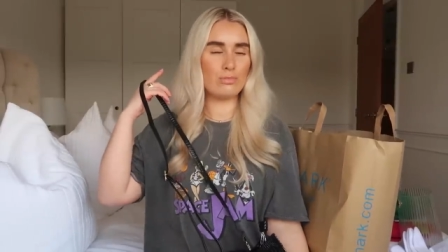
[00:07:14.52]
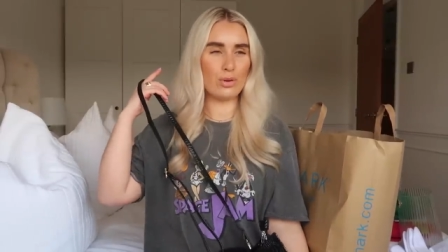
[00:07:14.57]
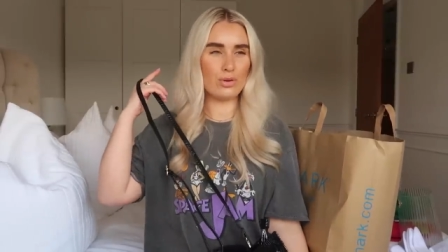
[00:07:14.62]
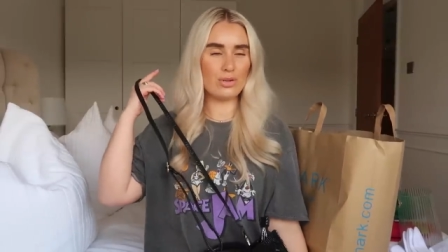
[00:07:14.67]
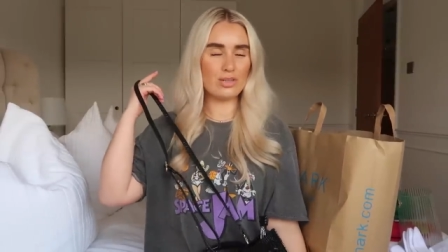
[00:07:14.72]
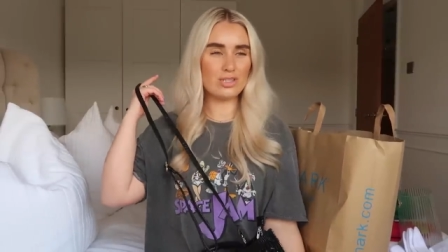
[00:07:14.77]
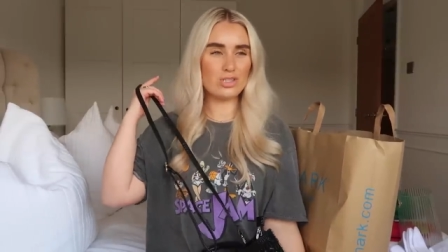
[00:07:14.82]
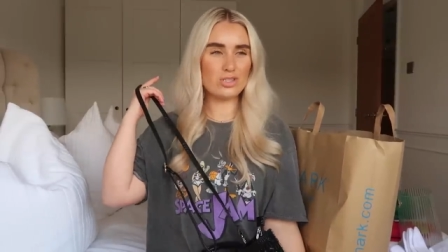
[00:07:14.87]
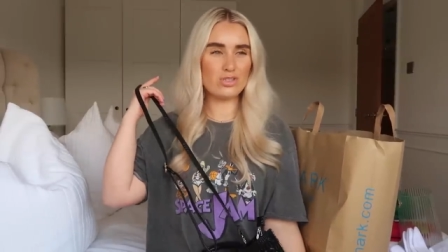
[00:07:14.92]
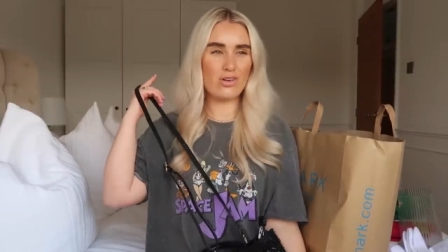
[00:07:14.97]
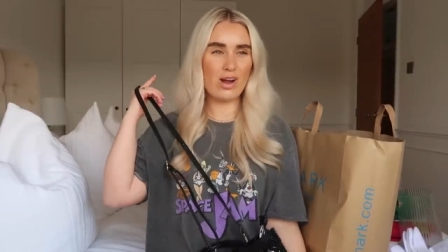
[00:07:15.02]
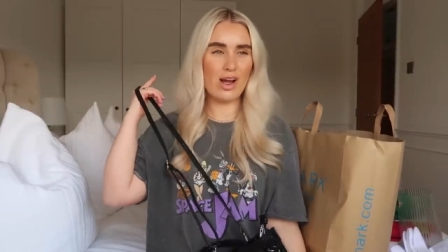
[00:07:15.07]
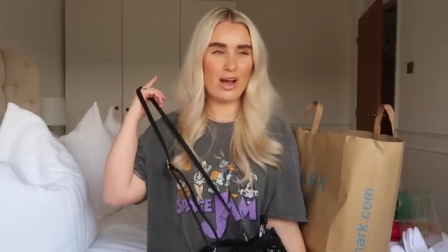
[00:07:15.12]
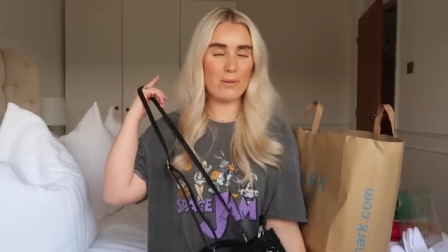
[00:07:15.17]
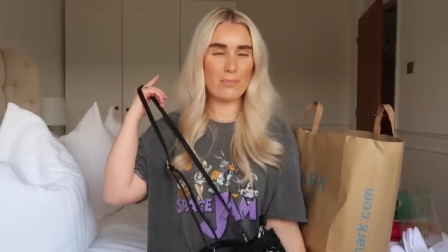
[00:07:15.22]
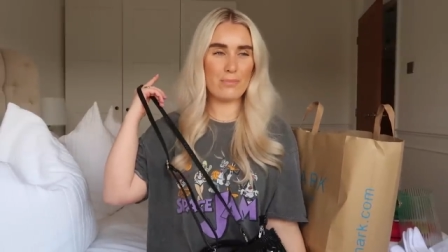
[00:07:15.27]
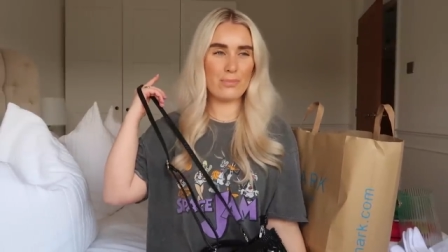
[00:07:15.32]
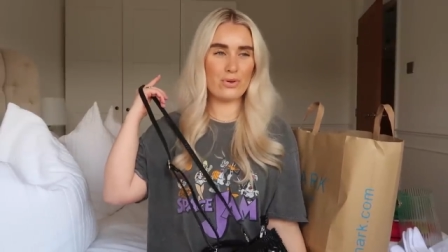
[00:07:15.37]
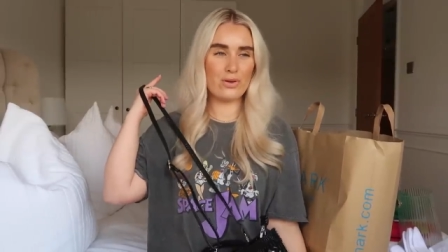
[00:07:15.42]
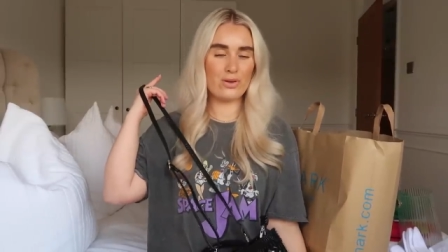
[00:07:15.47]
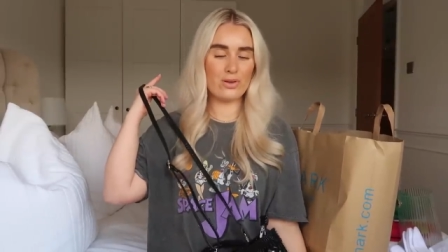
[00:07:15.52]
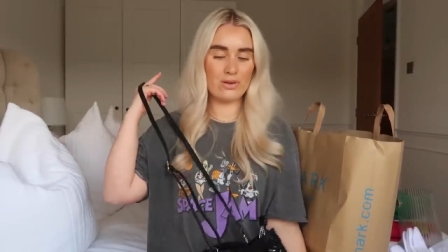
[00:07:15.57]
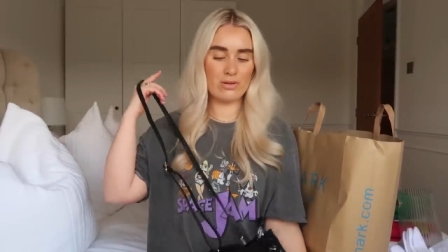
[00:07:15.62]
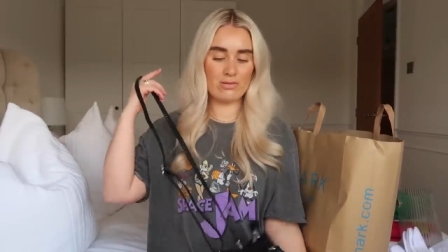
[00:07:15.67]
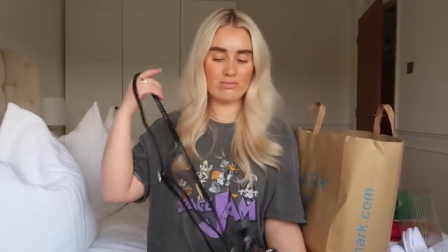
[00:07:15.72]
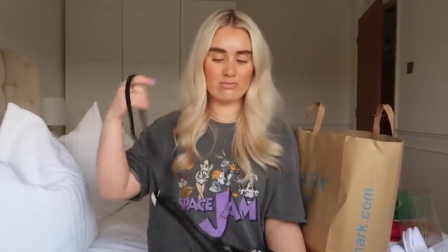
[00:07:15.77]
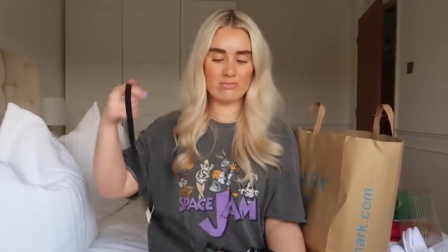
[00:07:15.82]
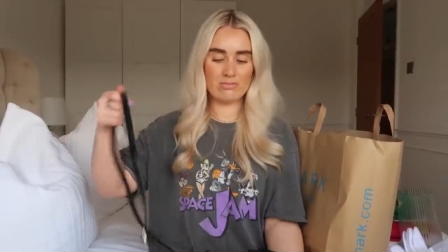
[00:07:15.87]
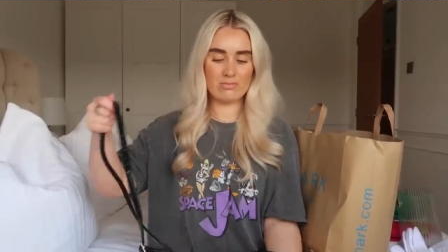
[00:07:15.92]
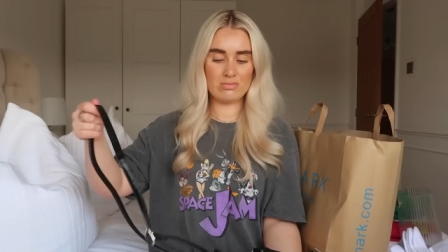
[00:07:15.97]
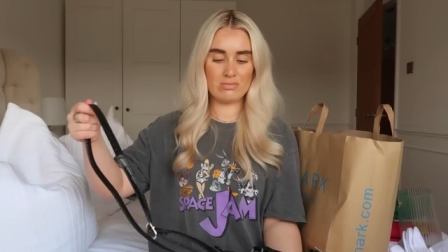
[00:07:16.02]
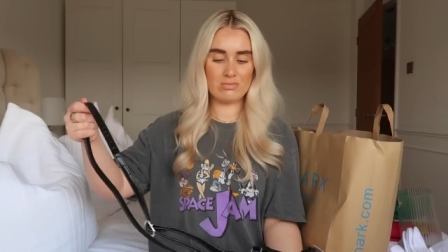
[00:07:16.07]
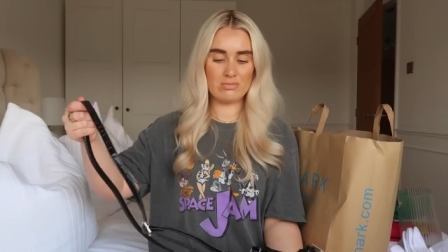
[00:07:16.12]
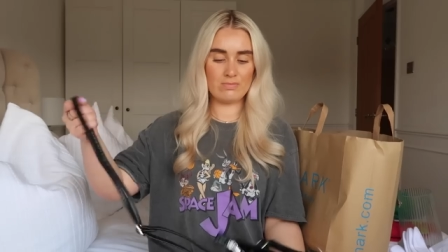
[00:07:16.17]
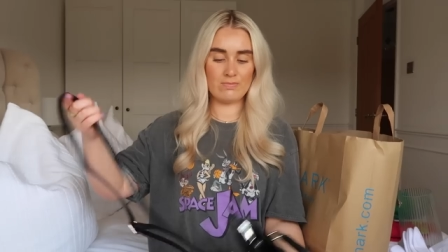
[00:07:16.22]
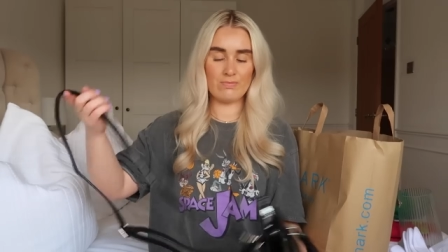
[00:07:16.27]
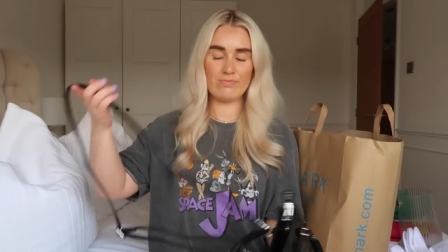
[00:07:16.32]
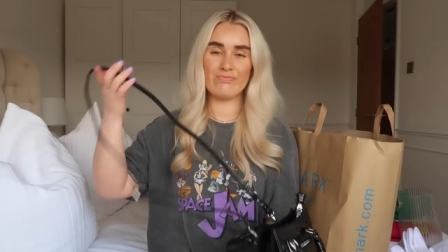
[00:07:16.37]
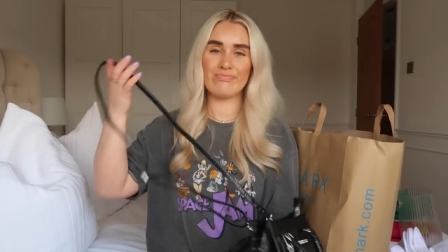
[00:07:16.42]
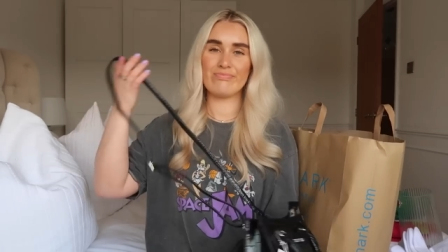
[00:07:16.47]
body strap
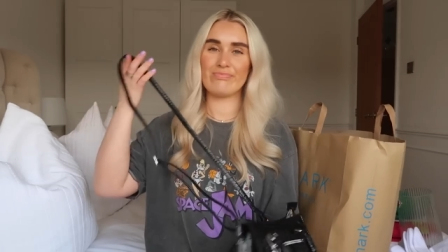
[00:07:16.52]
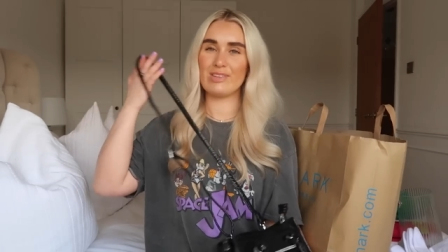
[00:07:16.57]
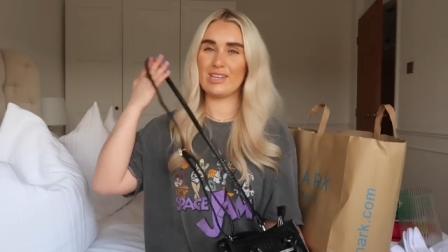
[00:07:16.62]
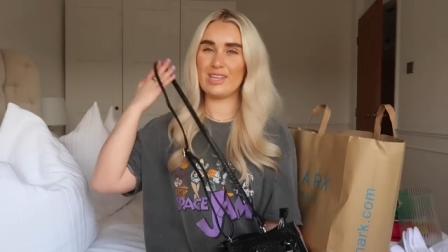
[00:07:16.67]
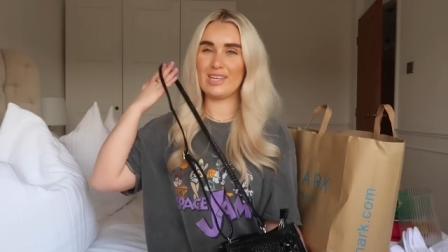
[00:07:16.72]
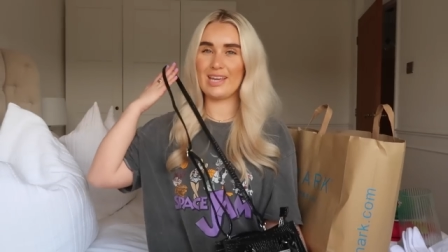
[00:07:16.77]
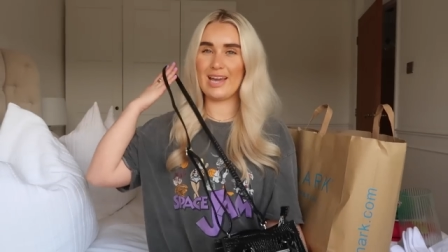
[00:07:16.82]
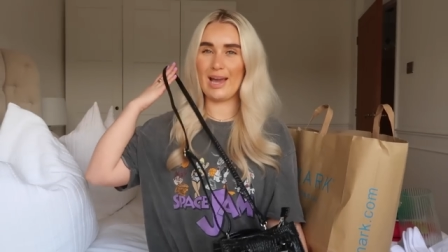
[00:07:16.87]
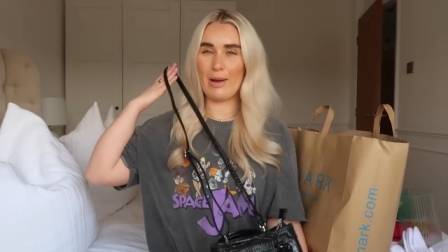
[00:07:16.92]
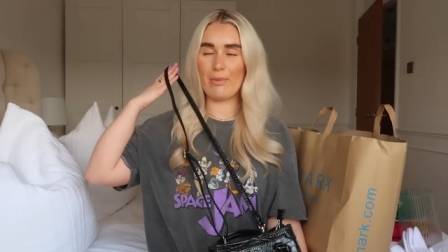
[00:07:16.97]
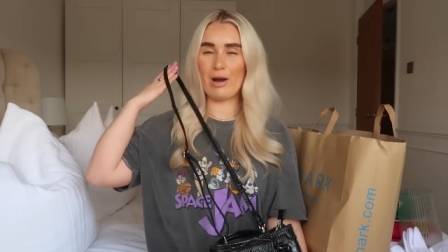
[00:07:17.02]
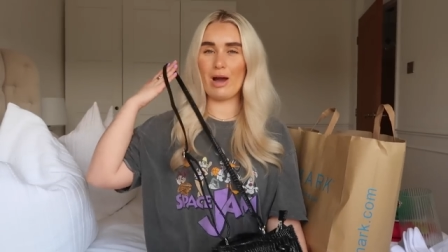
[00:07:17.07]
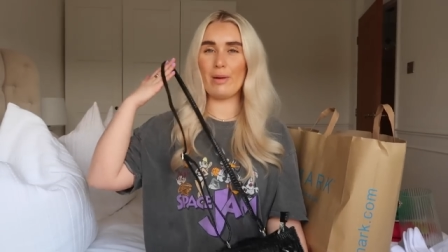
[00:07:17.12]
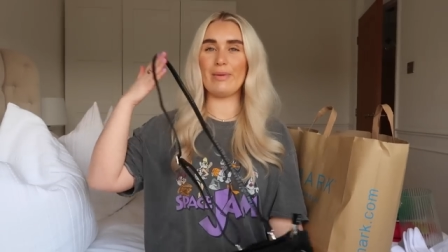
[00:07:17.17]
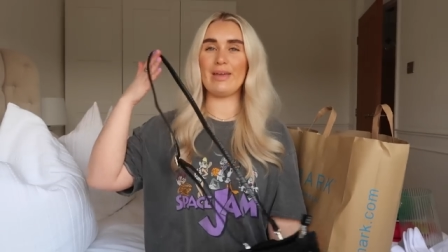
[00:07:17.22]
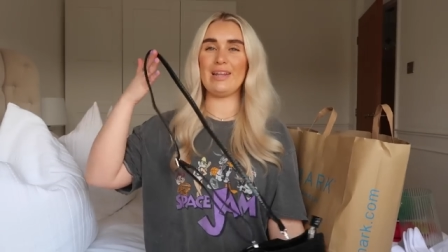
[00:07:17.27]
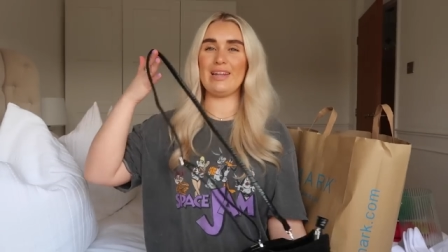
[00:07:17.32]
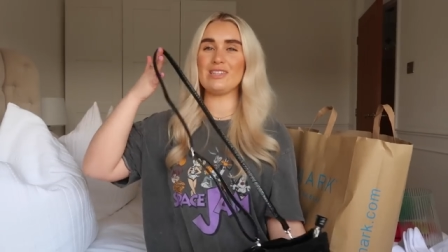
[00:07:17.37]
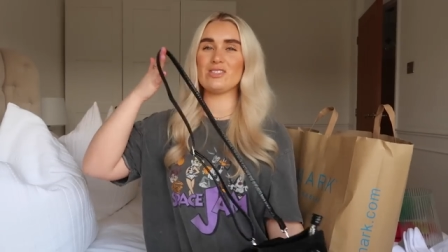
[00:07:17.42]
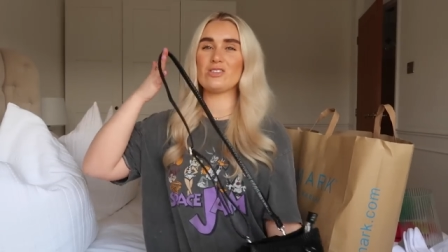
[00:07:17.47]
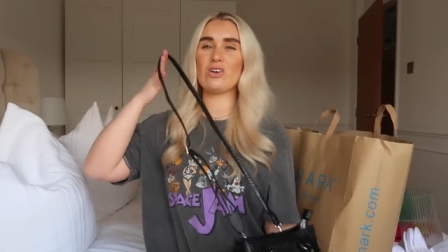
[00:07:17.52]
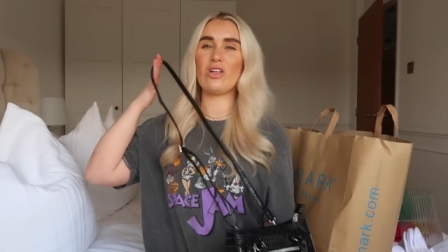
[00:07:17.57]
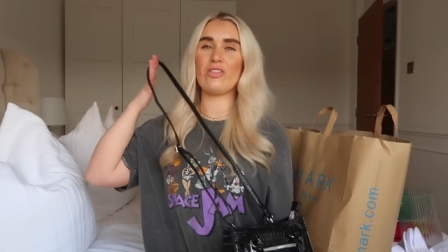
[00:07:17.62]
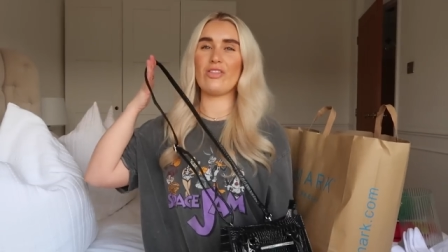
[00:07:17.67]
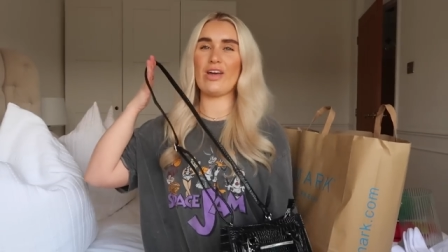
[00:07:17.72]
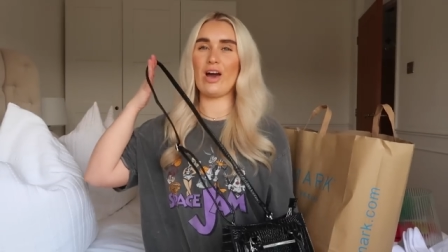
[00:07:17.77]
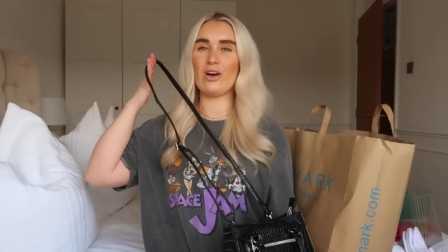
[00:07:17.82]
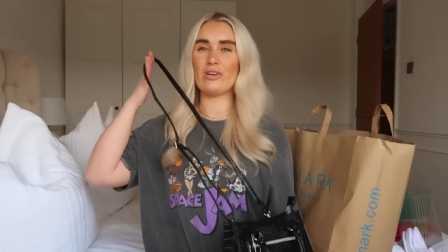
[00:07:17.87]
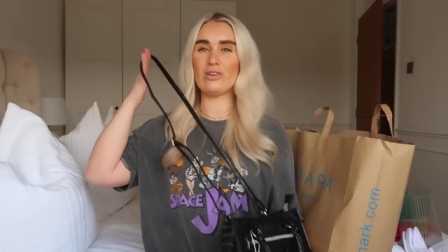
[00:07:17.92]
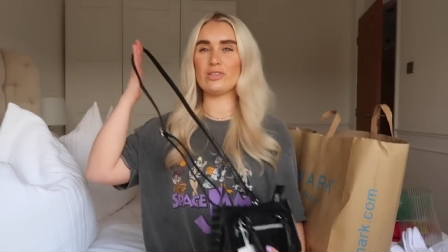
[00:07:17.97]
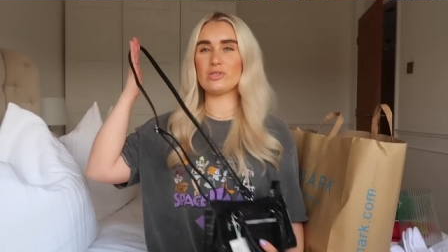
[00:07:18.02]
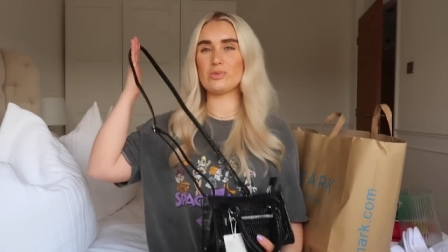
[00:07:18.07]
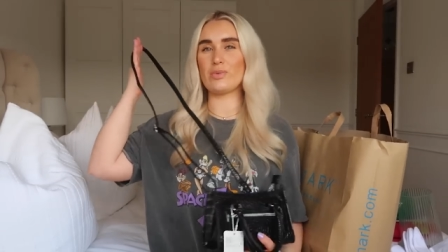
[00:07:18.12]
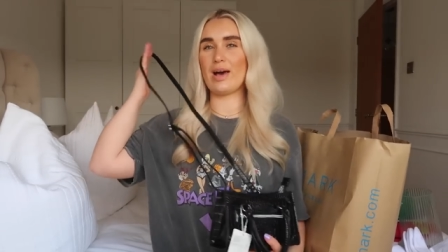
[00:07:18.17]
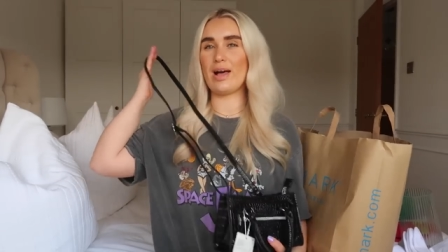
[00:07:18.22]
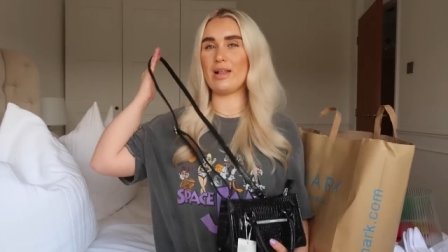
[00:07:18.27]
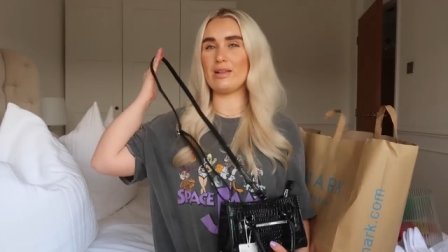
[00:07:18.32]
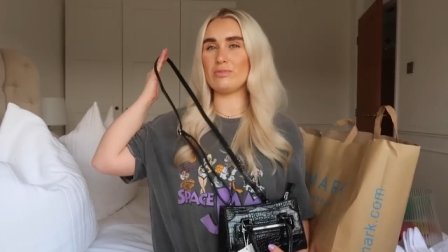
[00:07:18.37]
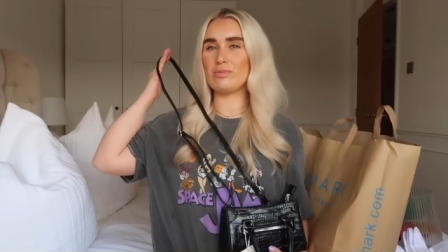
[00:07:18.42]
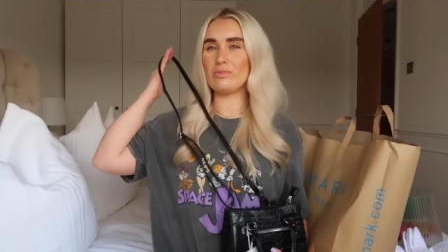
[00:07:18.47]
you get what I mean it's got that on as
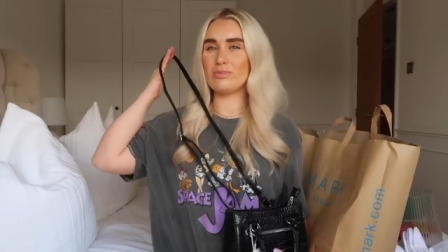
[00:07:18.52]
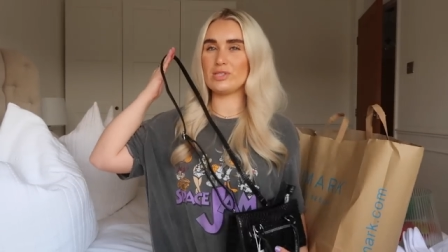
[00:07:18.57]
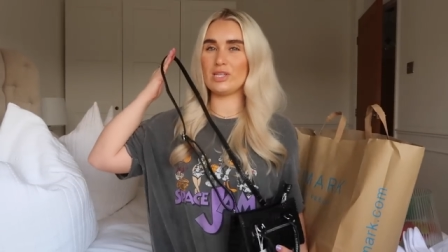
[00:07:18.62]
well